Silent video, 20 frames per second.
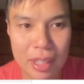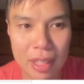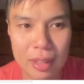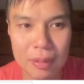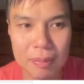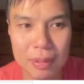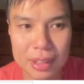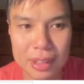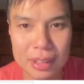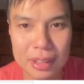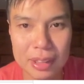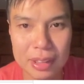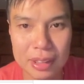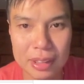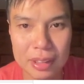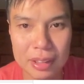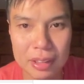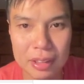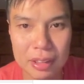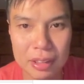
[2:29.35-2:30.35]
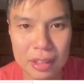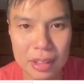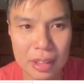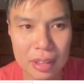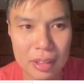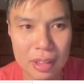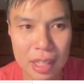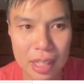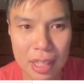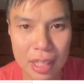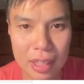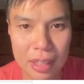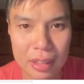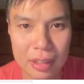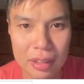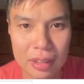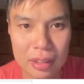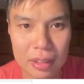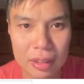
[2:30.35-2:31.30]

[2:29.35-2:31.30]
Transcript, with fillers: elements is K.